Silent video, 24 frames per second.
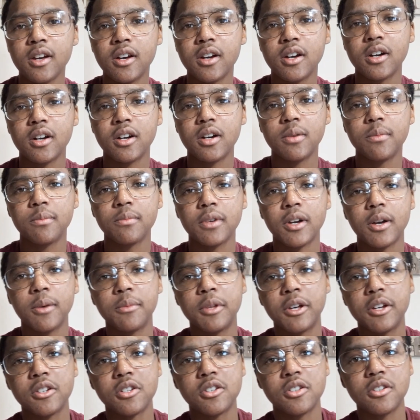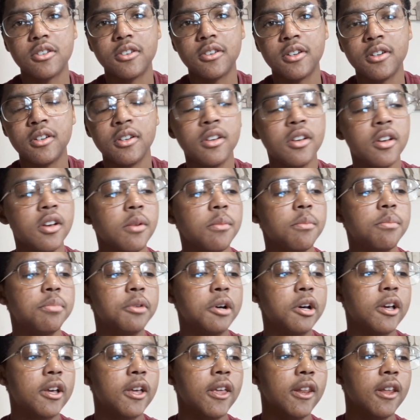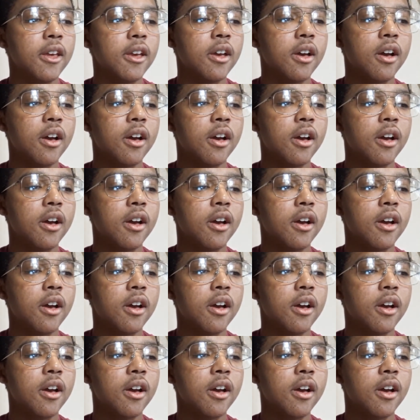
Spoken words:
I'm not sure, but